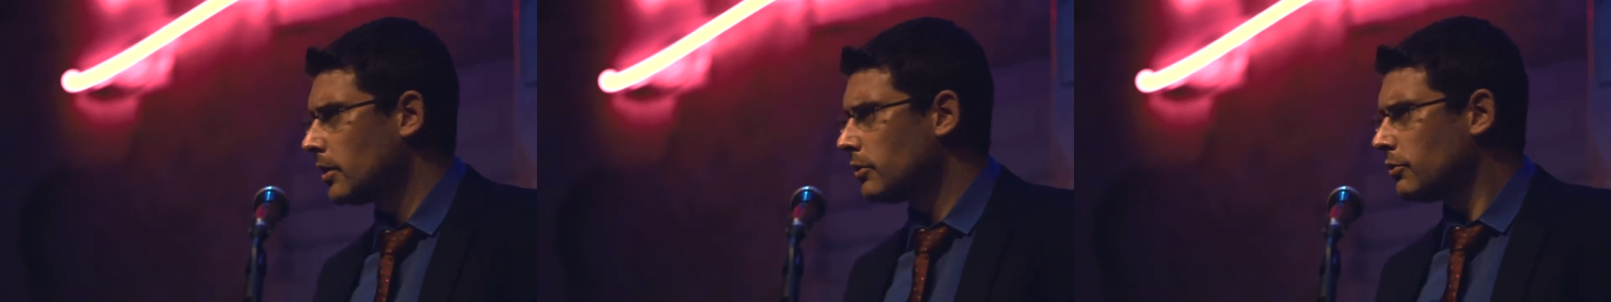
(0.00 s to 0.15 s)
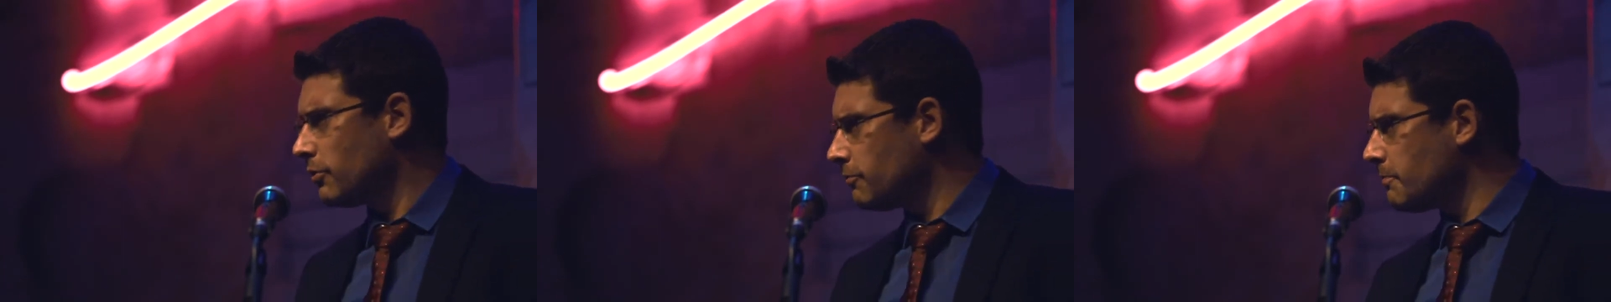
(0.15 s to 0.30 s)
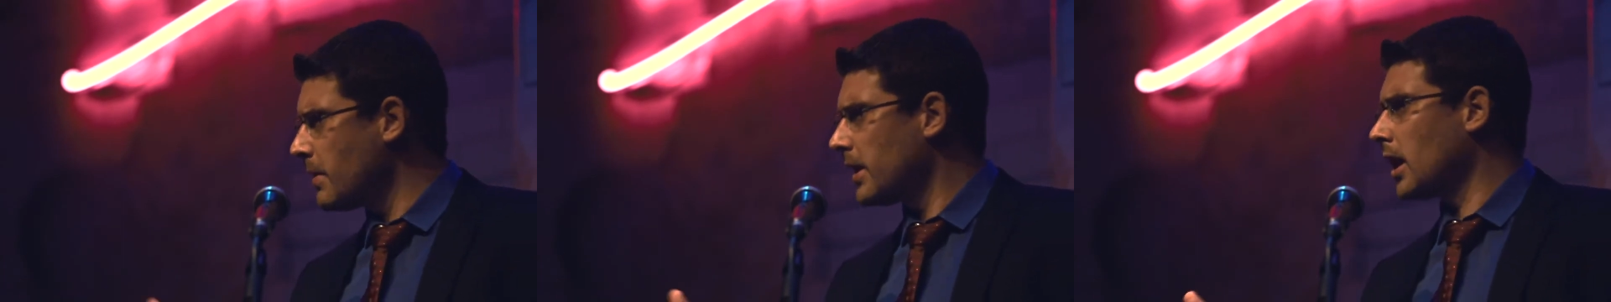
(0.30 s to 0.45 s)

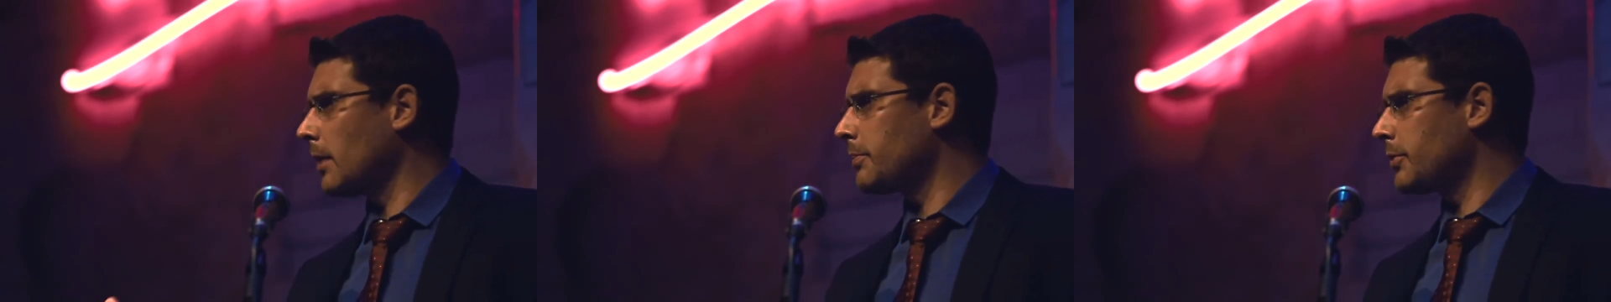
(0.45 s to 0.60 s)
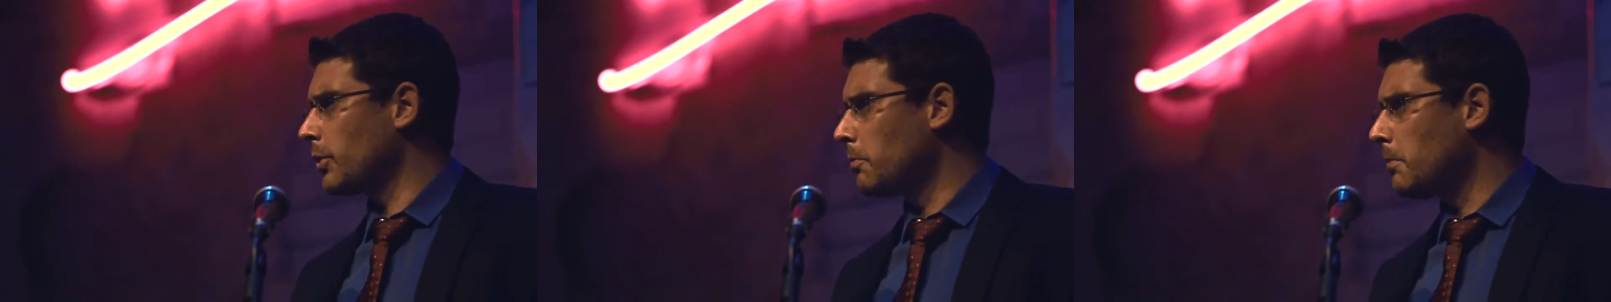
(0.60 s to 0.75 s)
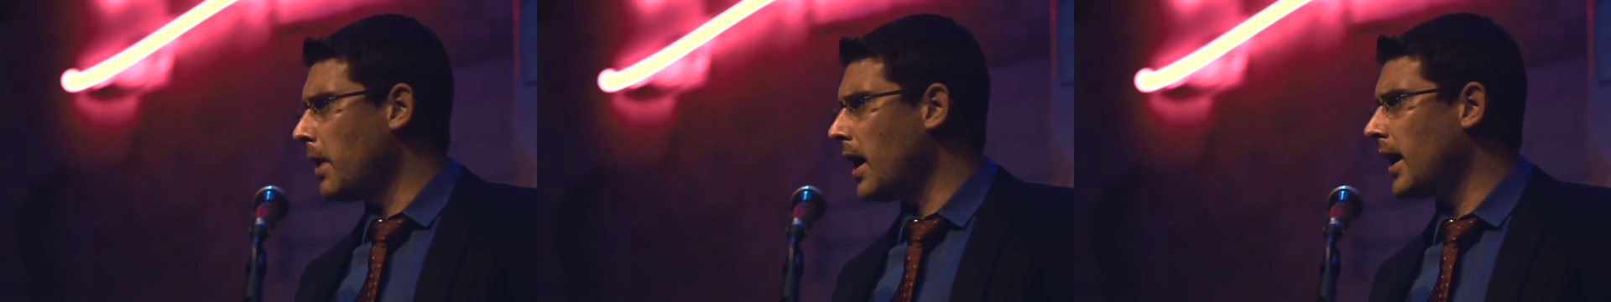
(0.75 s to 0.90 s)
You've made up
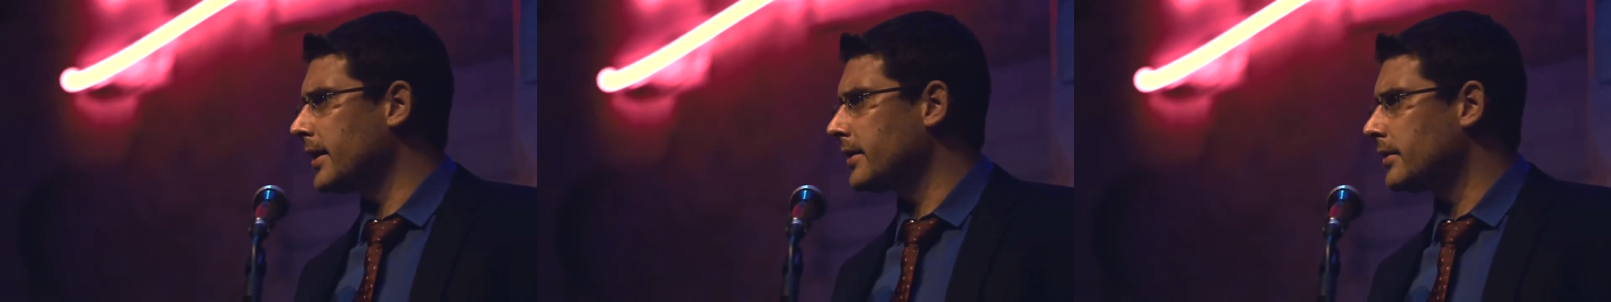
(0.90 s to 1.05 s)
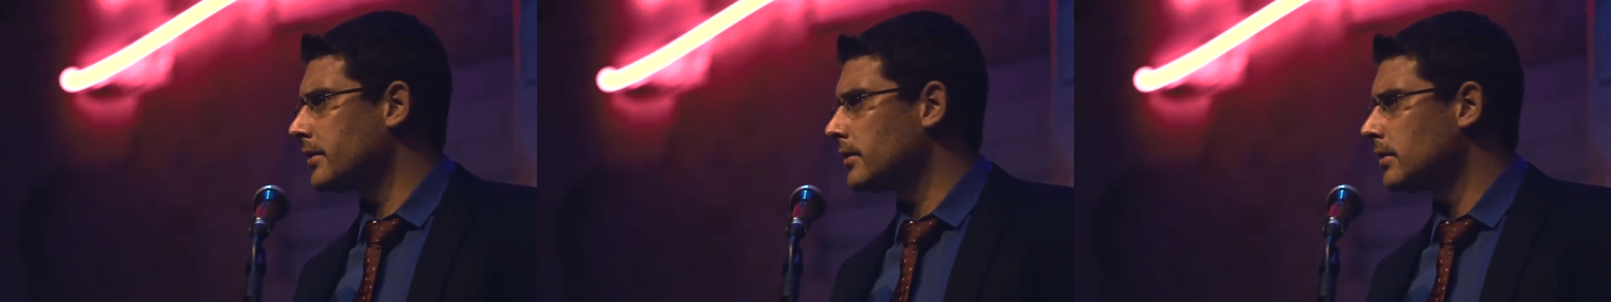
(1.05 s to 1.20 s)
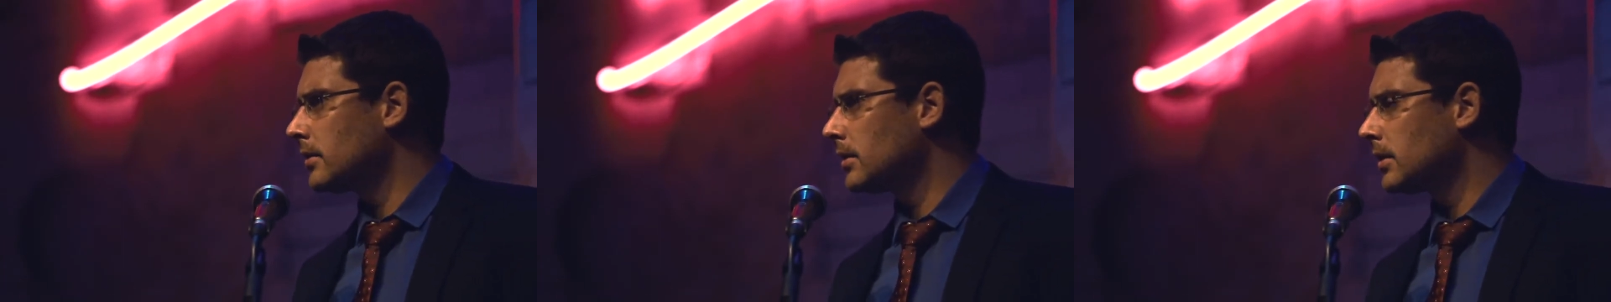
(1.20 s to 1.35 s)
your mind.
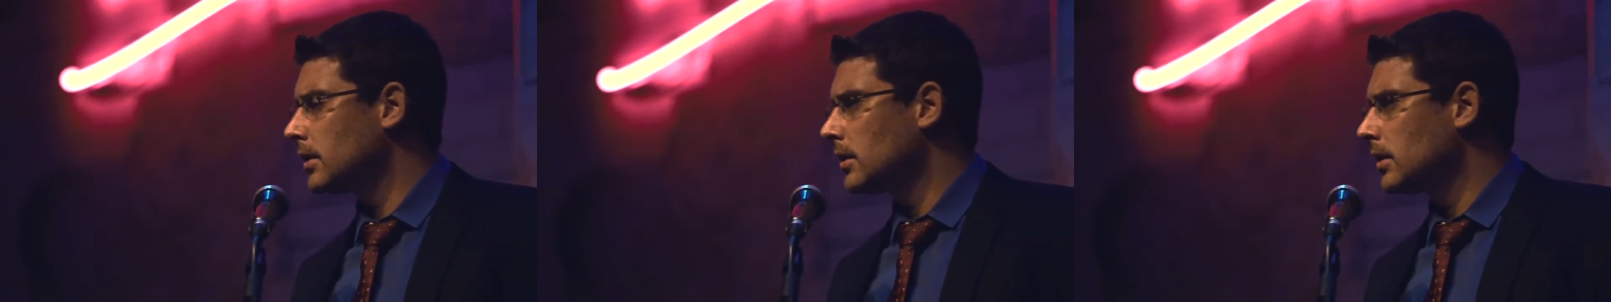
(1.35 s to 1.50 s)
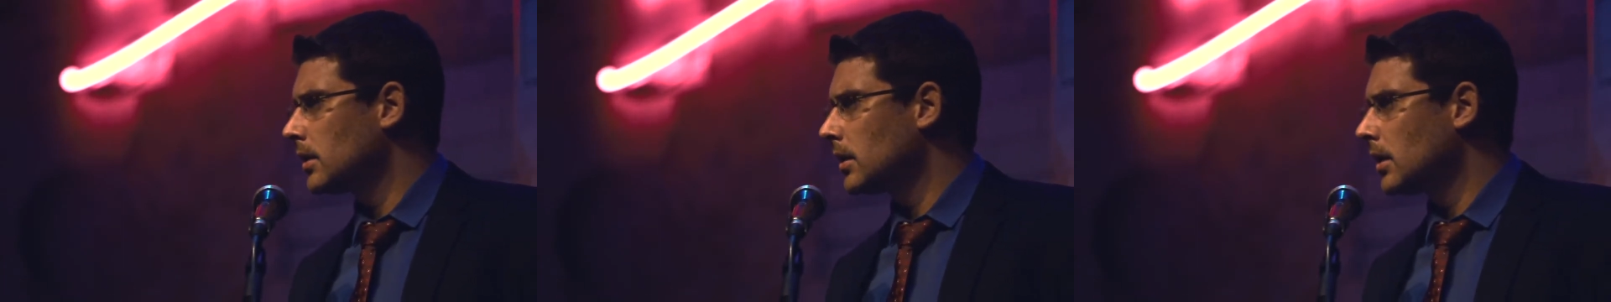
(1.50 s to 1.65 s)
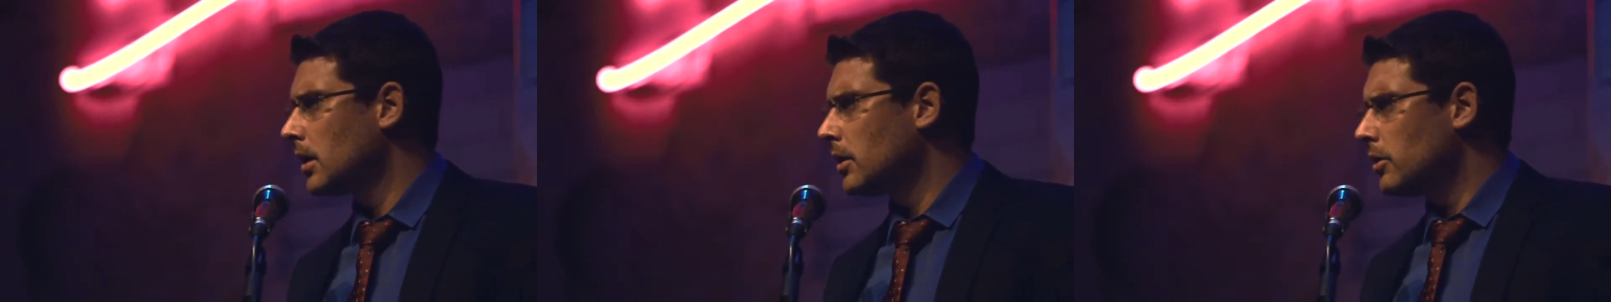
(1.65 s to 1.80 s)

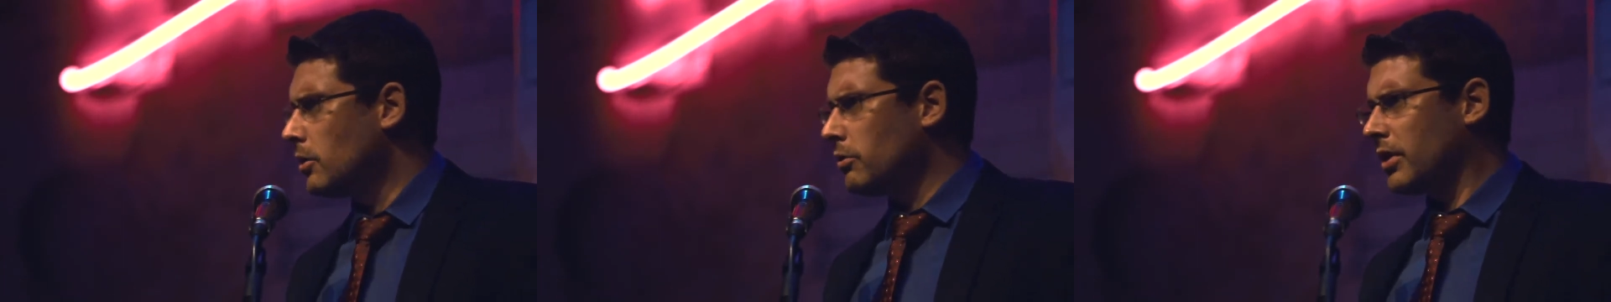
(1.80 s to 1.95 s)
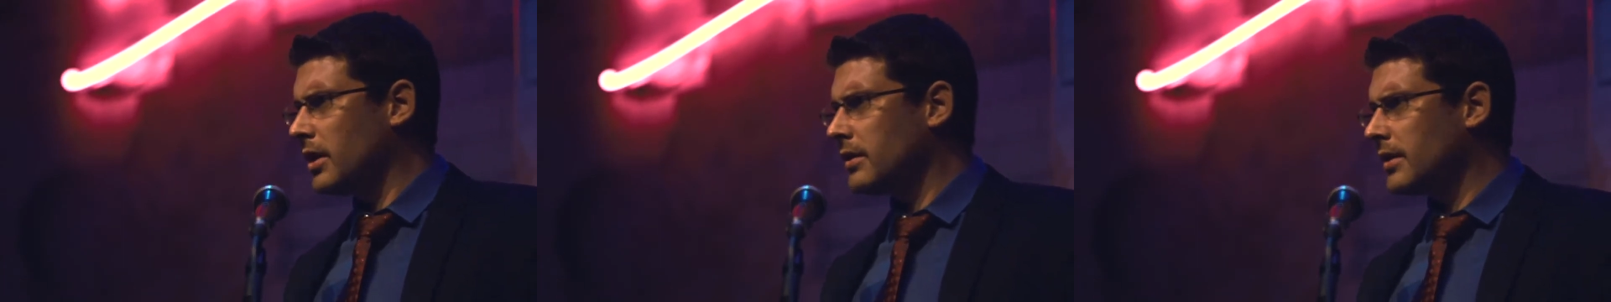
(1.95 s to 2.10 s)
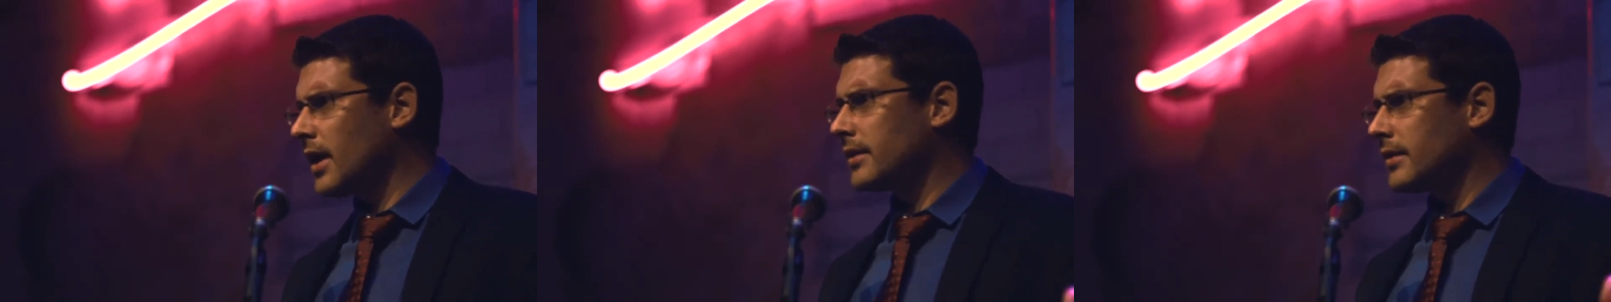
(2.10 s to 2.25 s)
You
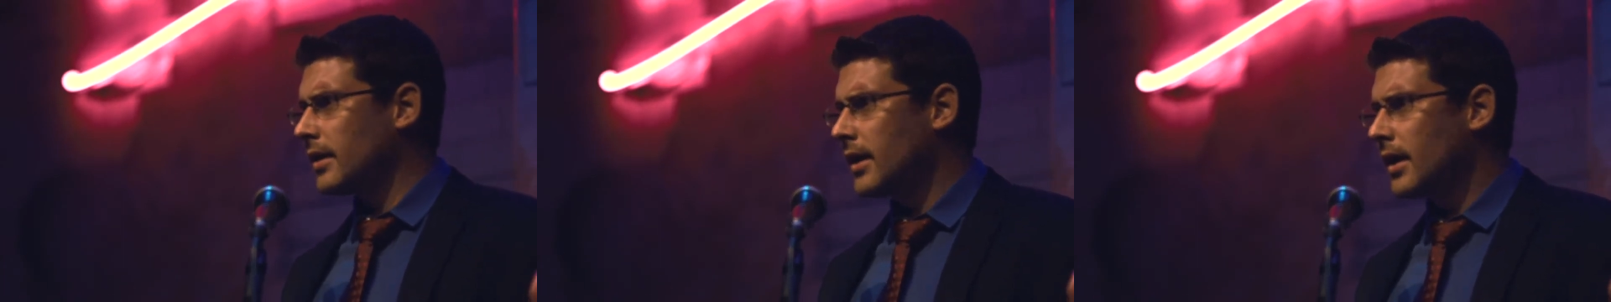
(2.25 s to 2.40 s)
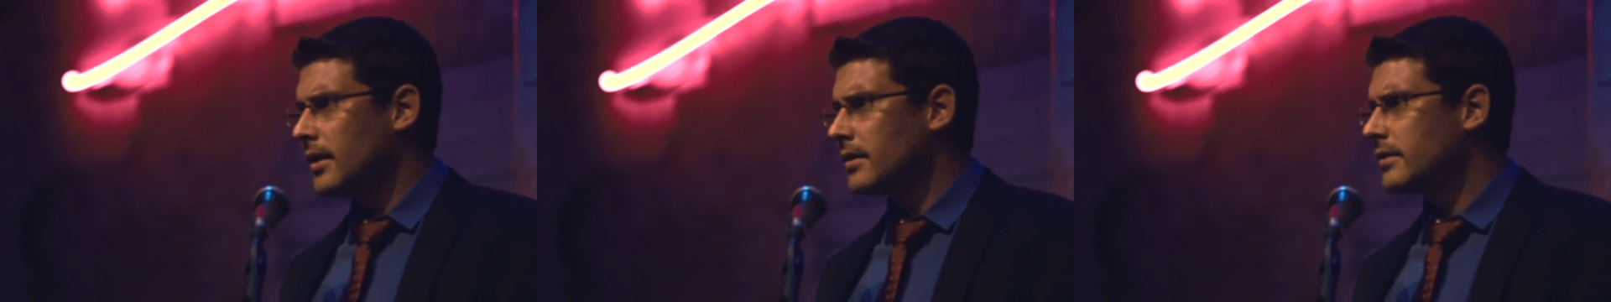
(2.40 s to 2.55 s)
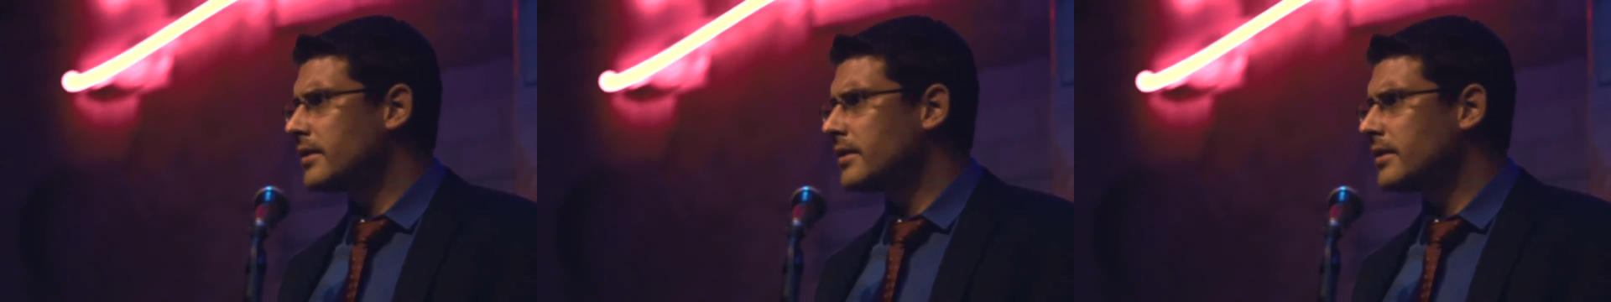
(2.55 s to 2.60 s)
think that